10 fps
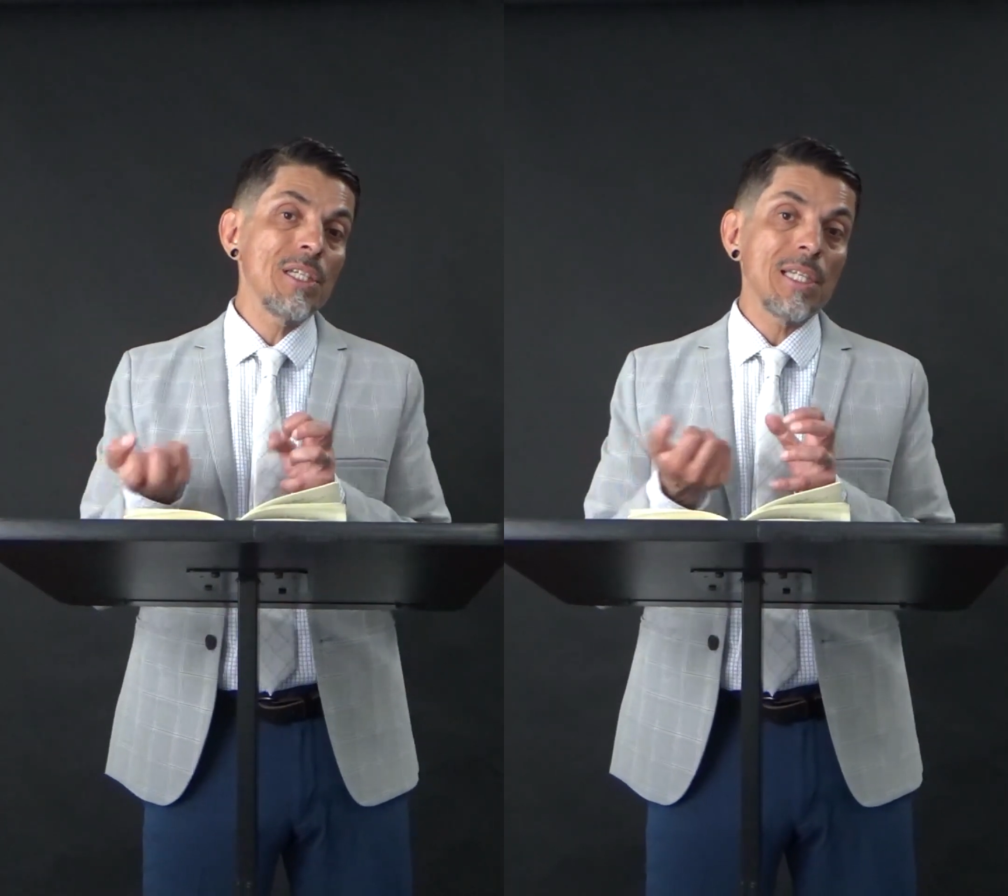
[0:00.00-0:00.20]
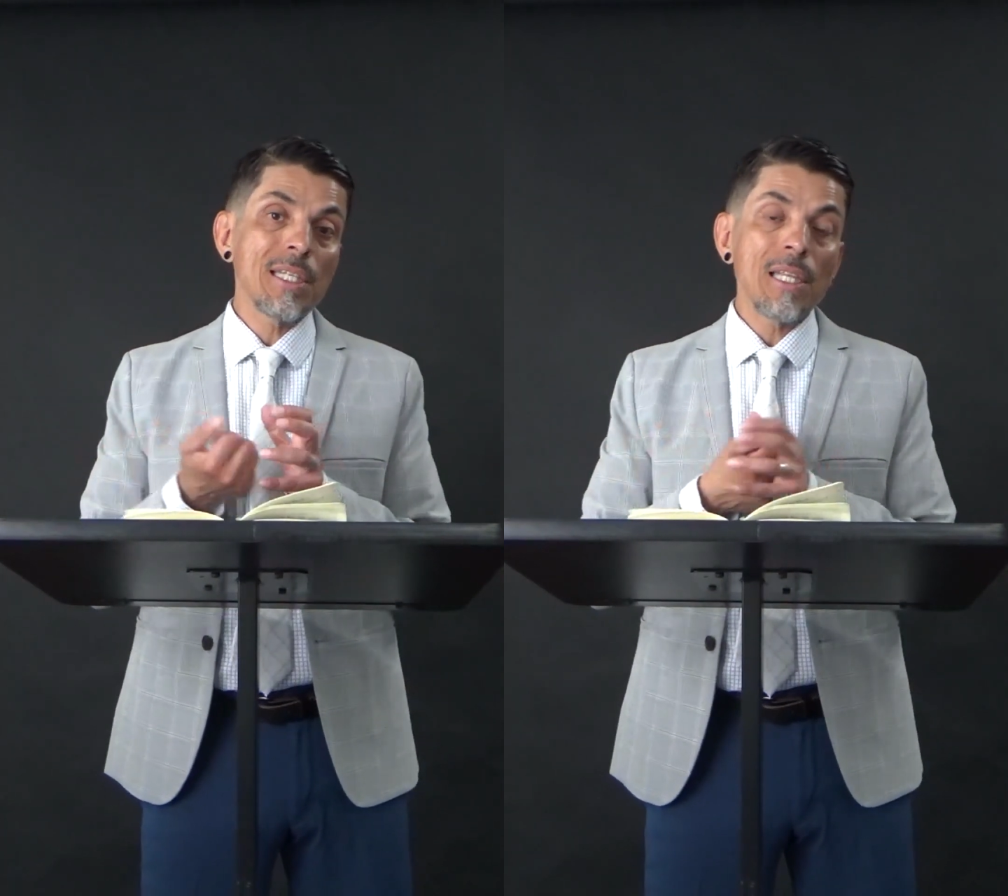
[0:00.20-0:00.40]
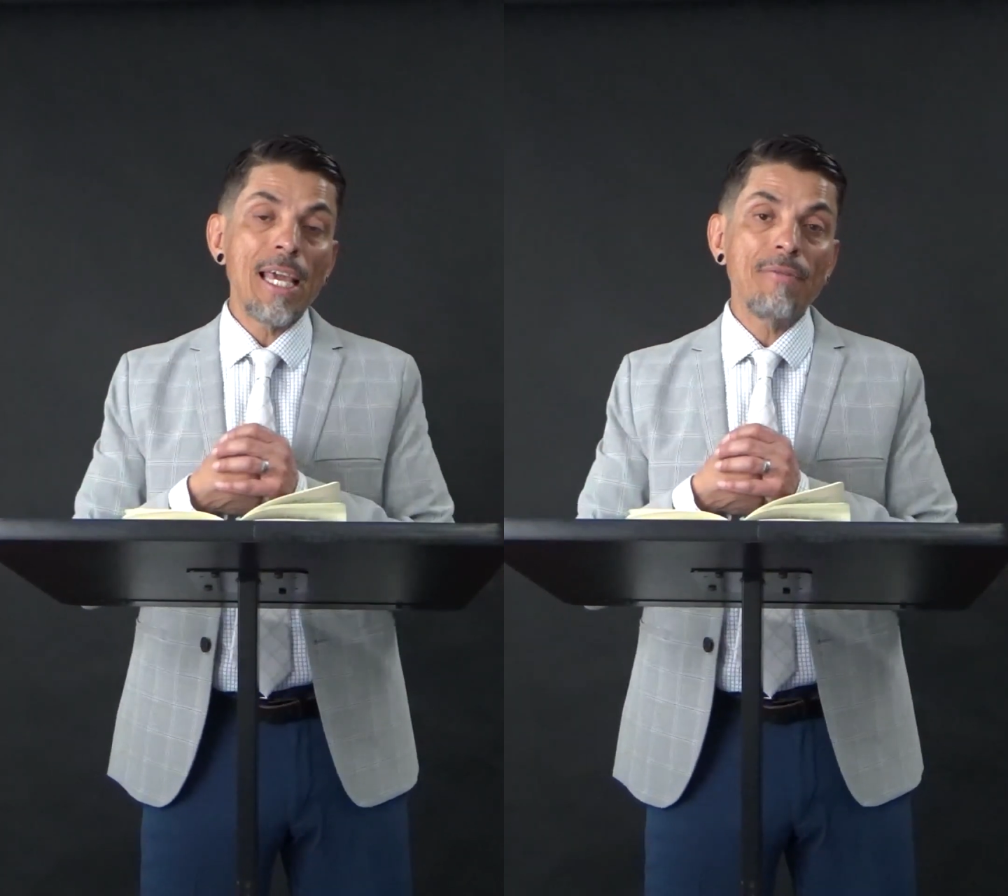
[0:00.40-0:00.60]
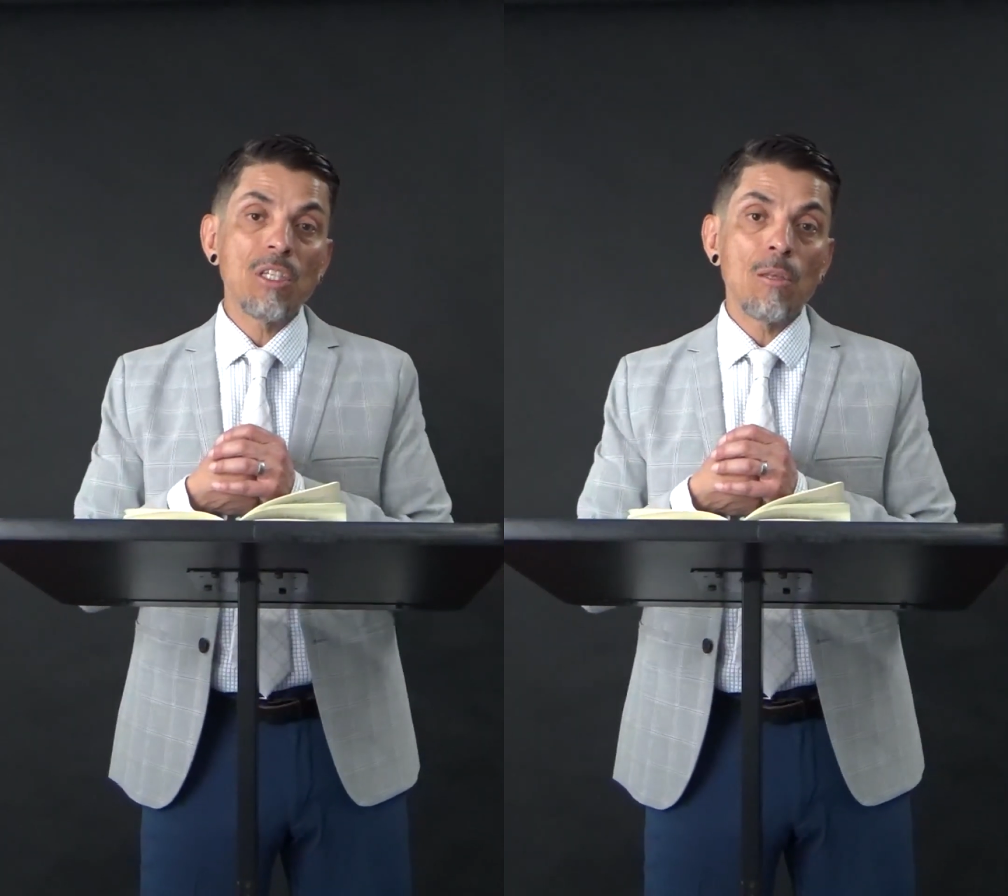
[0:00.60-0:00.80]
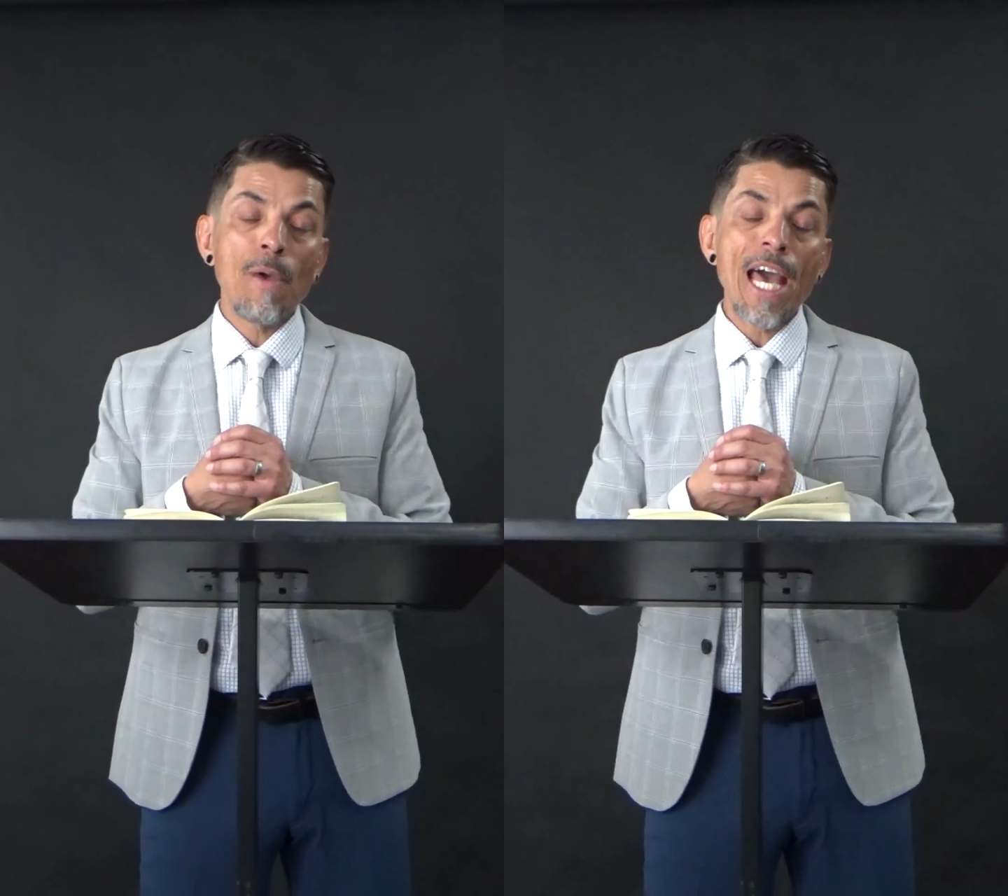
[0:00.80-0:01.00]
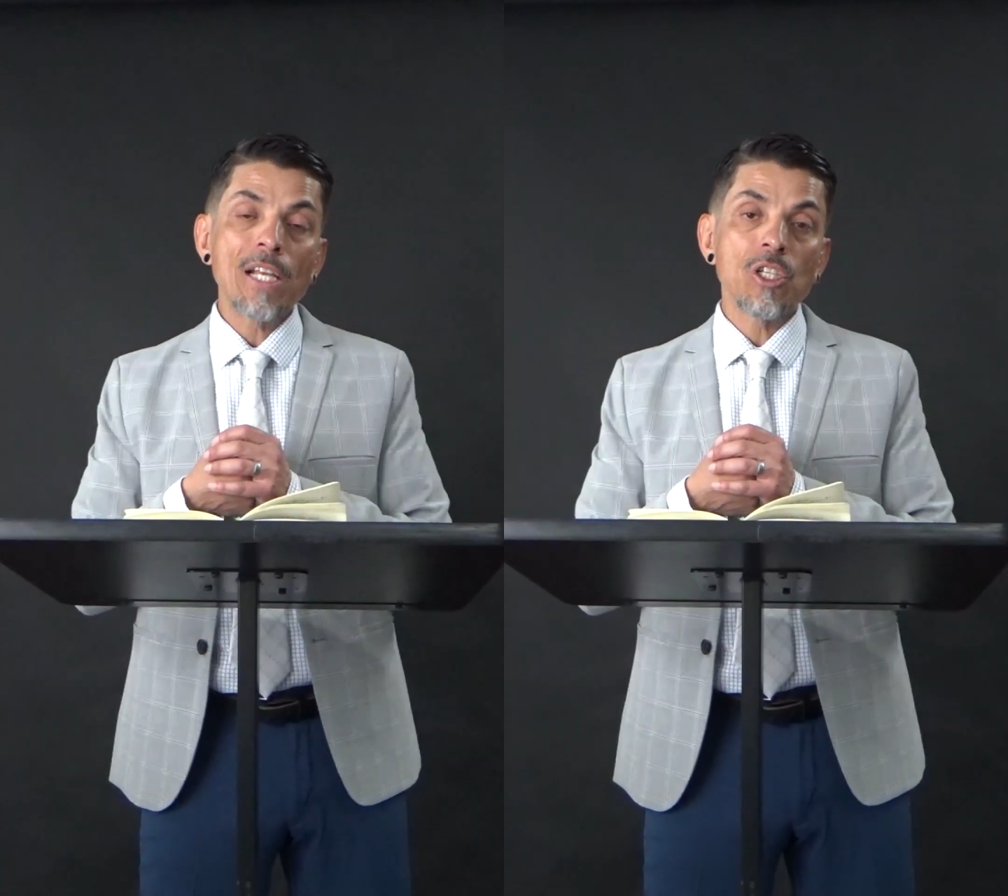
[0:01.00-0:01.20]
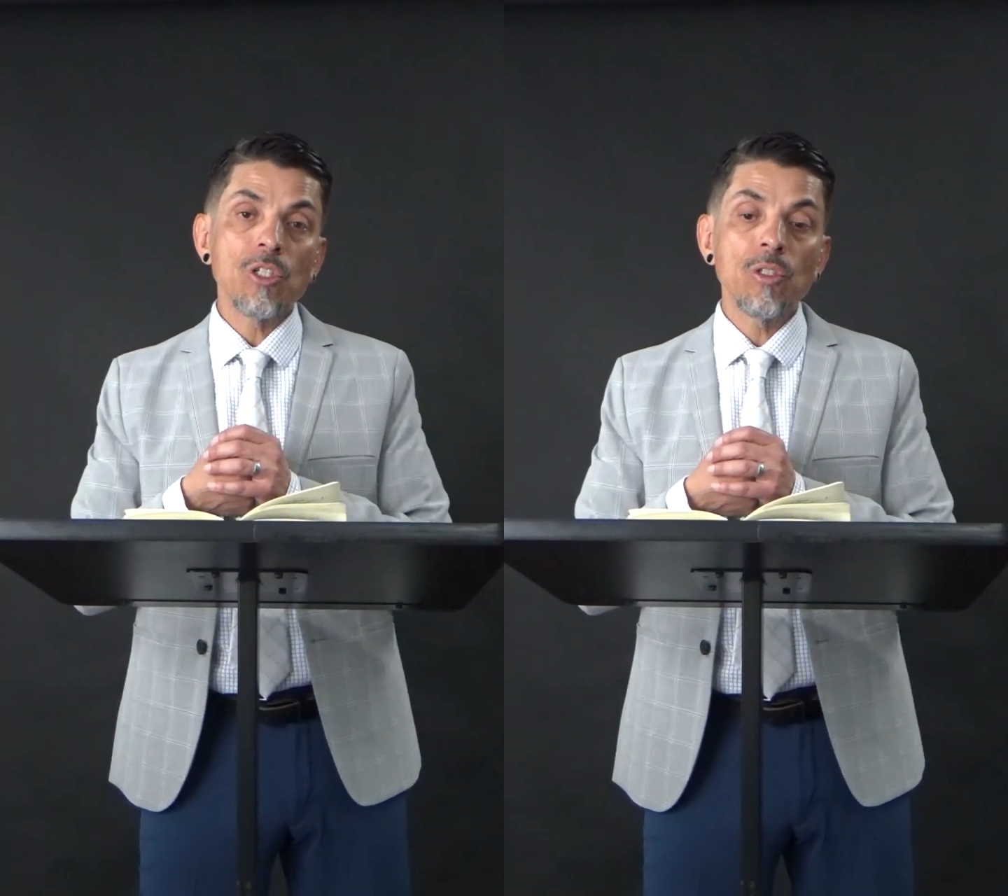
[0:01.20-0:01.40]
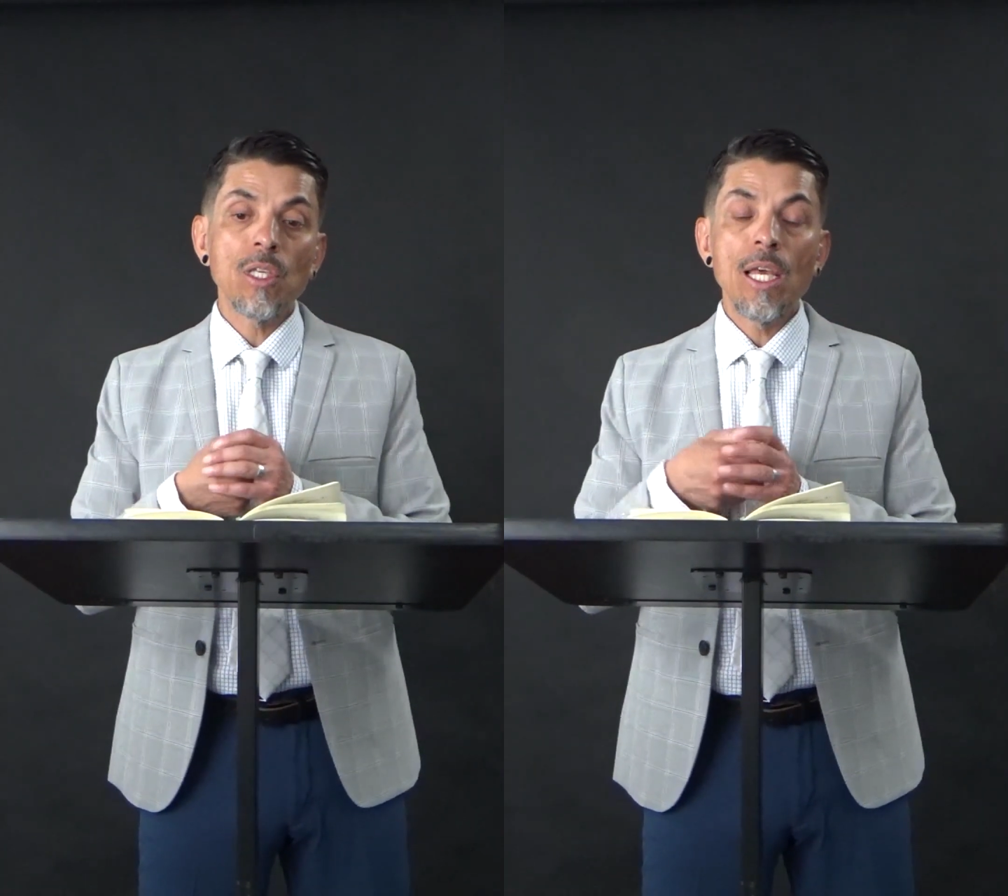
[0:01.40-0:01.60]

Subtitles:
is a slave to the passions,